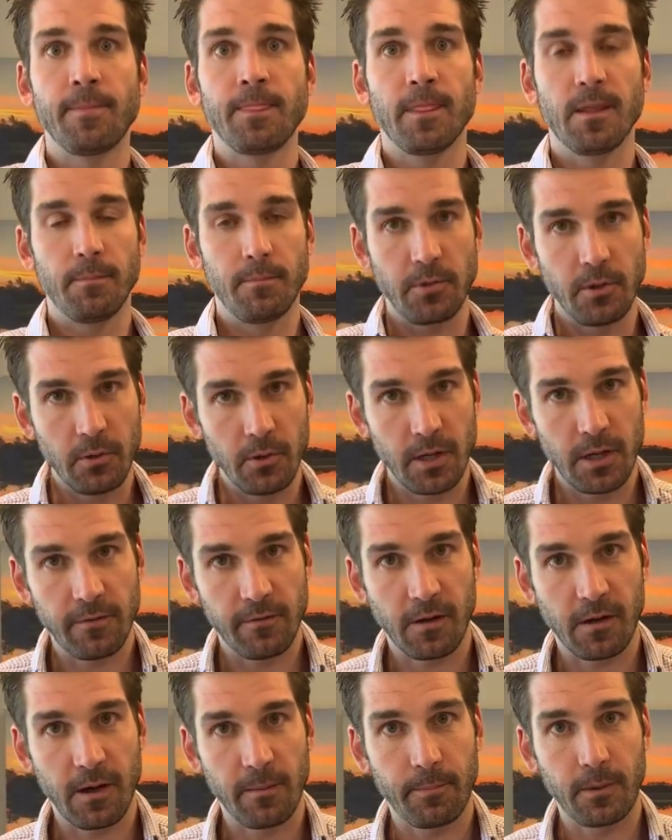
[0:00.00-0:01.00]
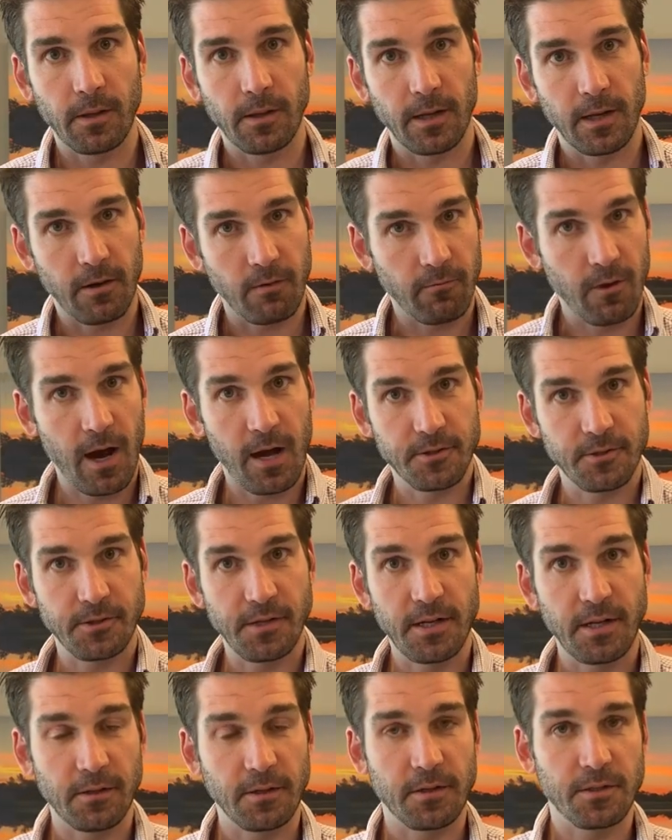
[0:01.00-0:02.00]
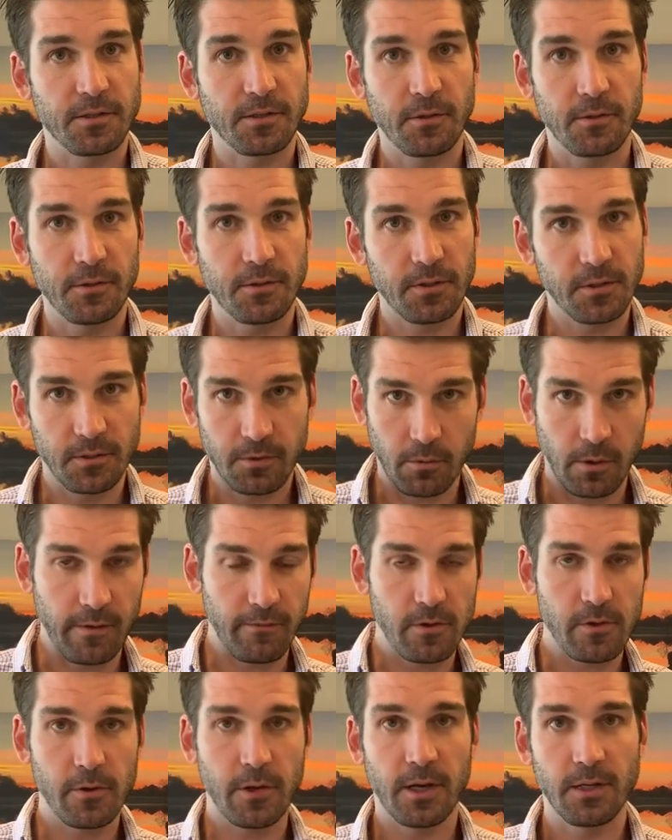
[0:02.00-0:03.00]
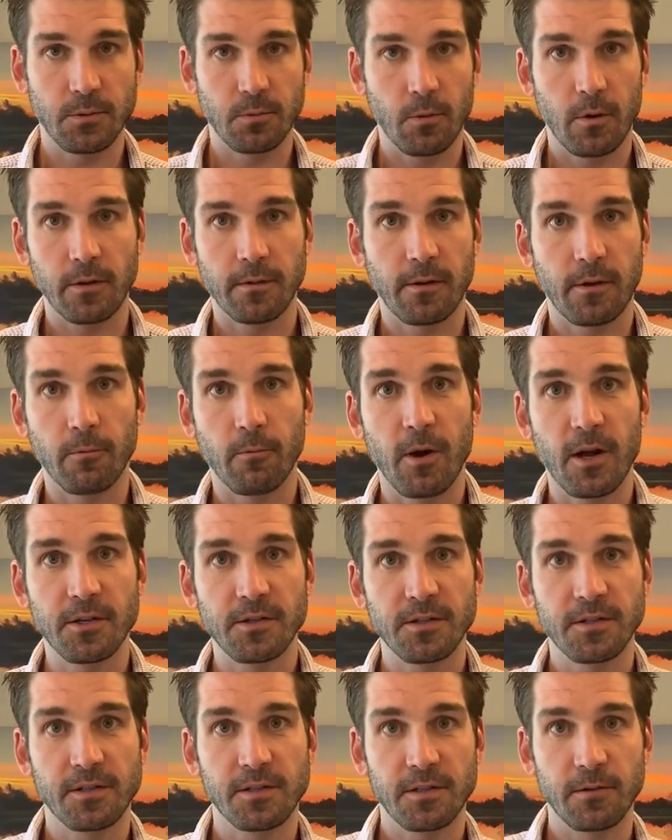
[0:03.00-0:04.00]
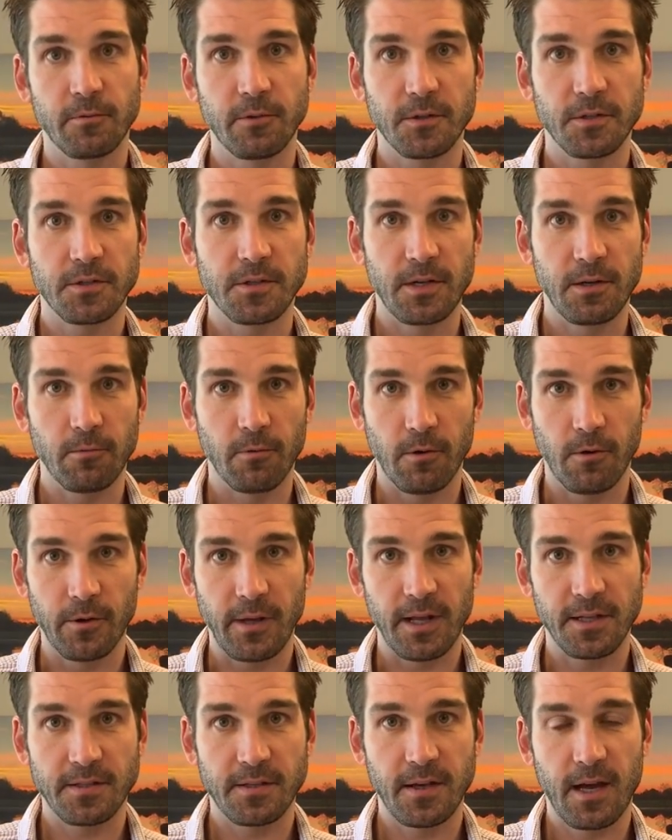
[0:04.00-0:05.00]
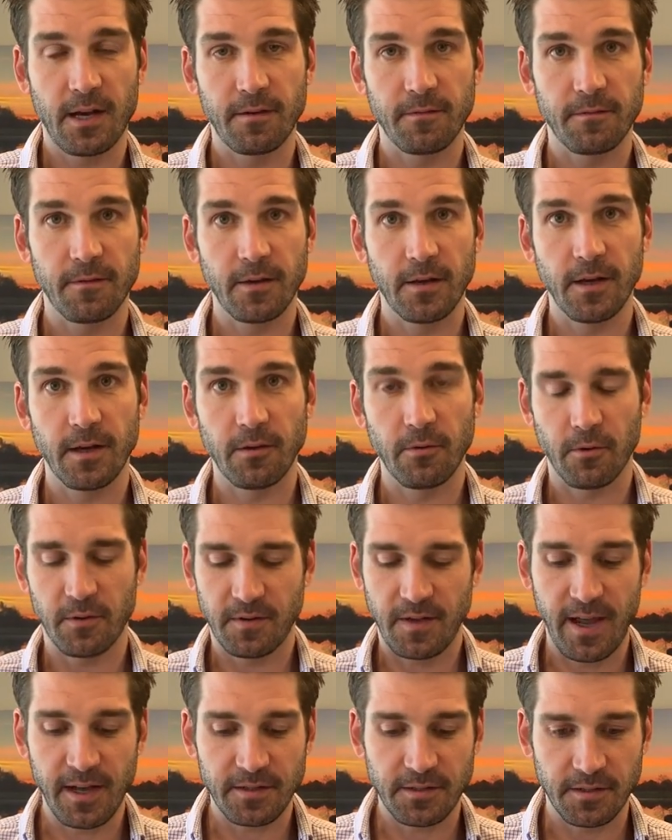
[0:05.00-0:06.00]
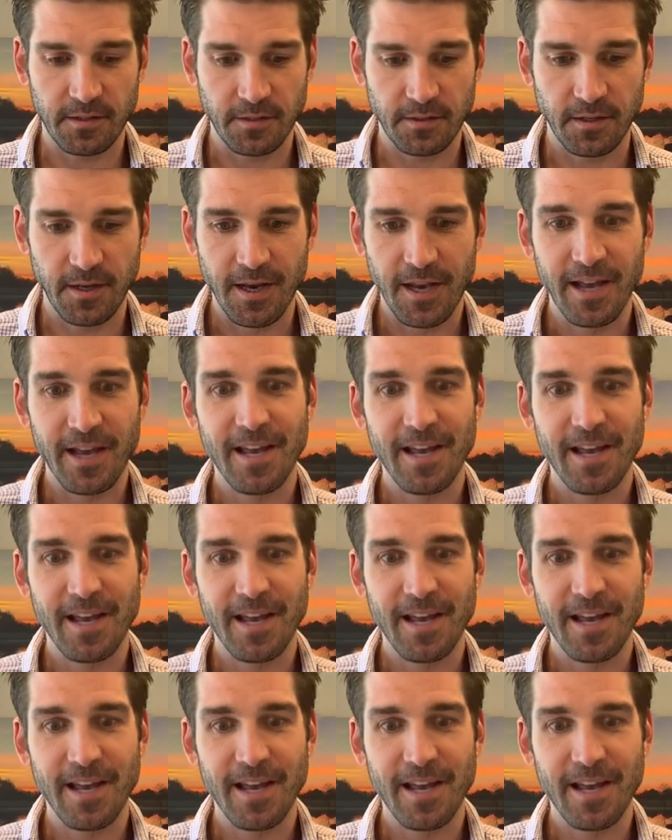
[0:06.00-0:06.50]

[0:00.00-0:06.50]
The beauty of a company like a Rogers Healy and Associates or wherever you guys work that are watching this in the real estate world outside of uh, North Texas